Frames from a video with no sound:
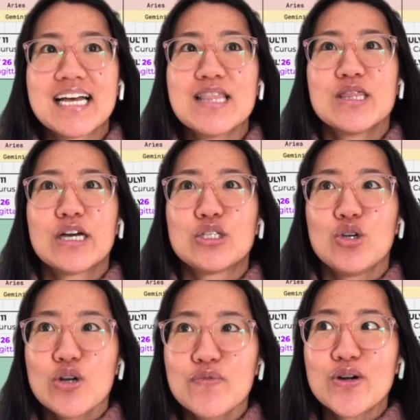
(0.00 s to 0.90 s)
the
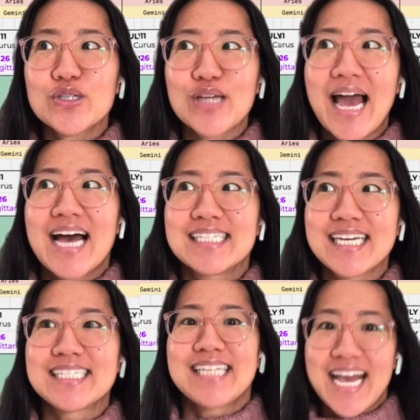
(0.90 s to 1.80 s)
universe, as
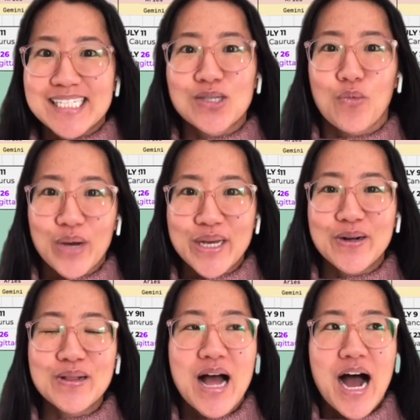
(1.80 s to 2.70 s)
it takes the
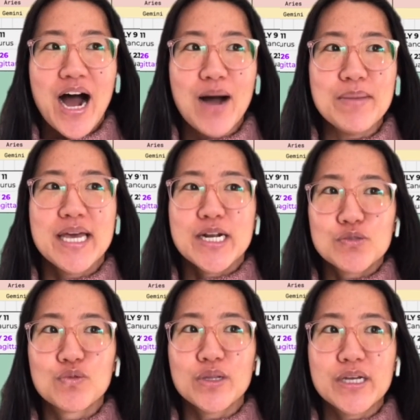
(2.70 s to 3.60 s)
wheel, it is
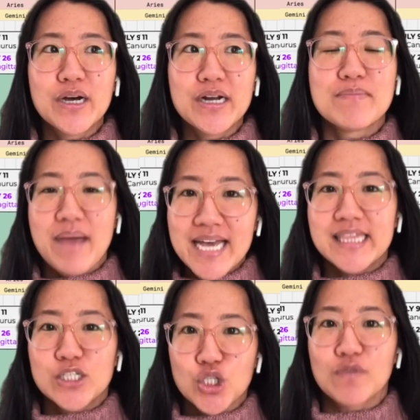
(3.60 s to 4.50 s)
really gonna make
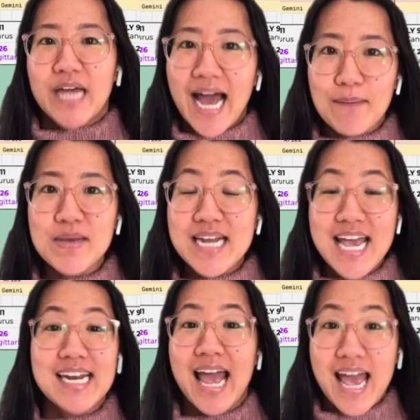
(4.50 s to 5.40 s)
this shift happen
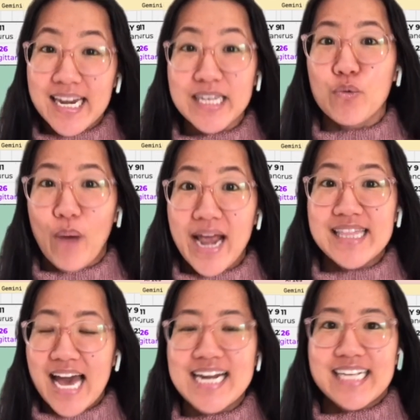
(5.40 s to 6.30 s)
in any way
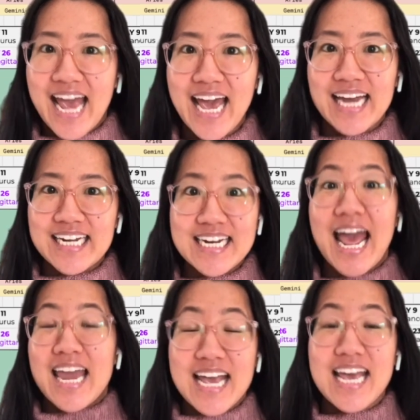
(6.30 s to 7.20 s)
that it can,
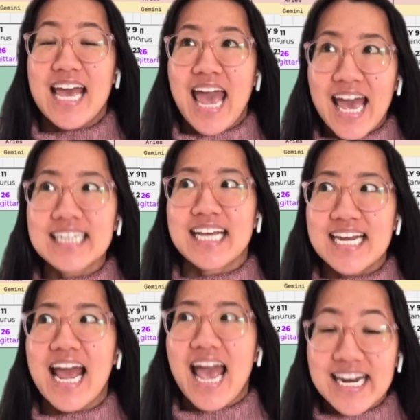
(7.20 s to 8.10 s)
and in
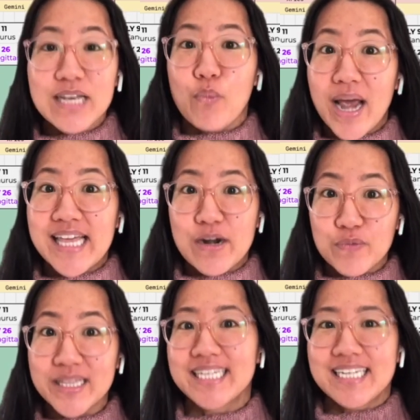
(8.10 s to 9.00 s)
any way that it
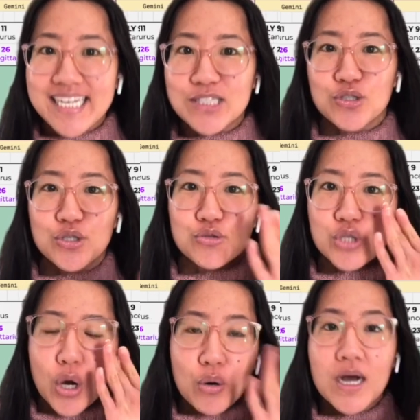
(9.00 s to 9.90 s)
really needs to.
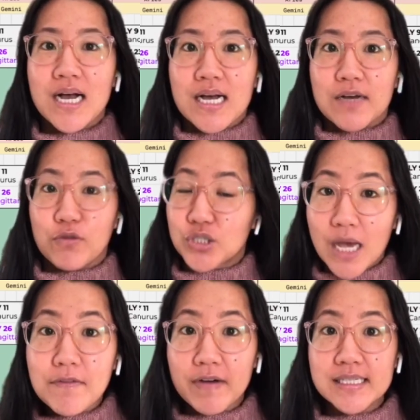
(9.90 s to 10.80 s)
So for some
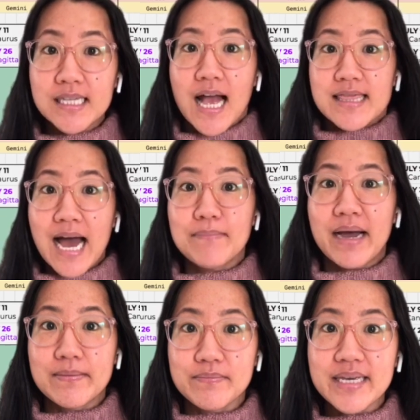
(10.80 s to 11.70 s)
of us, that
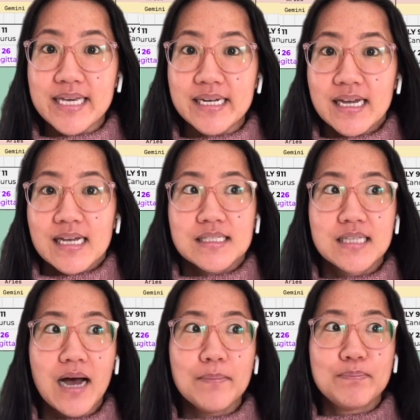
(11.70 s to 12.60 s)
might mean
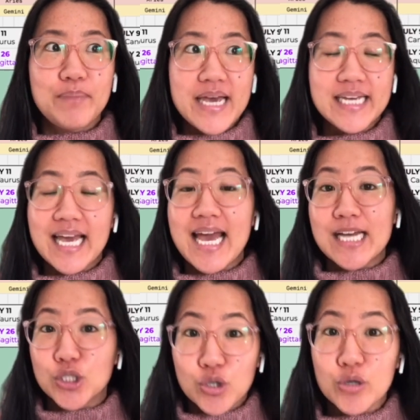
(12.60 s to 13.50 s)
some big
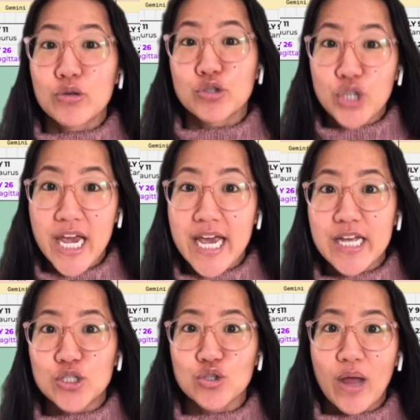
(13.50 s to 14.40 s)
external
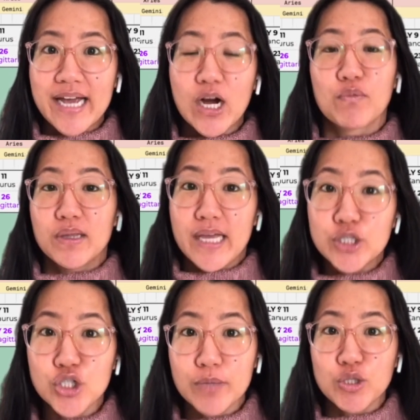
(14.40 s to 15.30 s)
change, like a
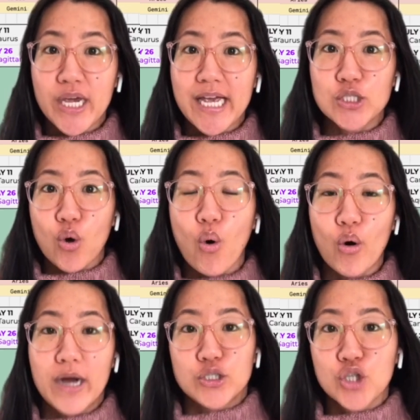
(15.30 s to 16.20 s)
relationship change or
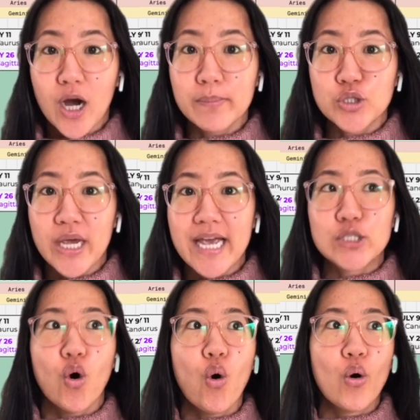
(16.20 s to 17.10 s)
a job change
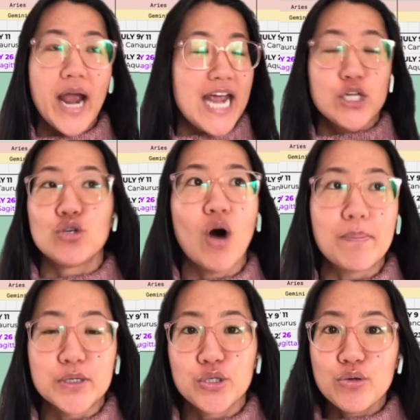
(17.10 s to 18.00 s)
or a new
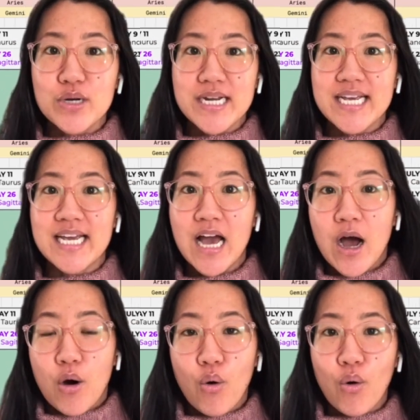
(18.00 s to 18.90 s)
opportunity,
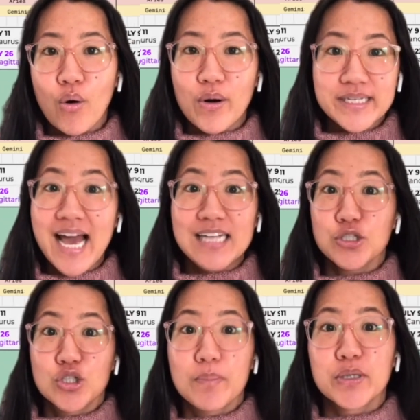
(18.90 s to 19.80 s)
or
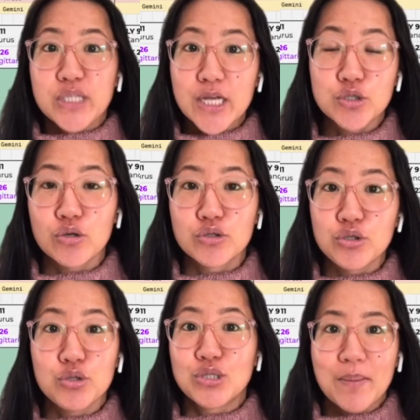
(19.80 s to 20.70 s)
just the potential to
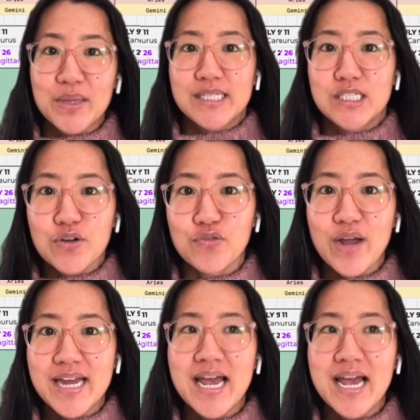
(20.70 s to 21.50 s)
do something different.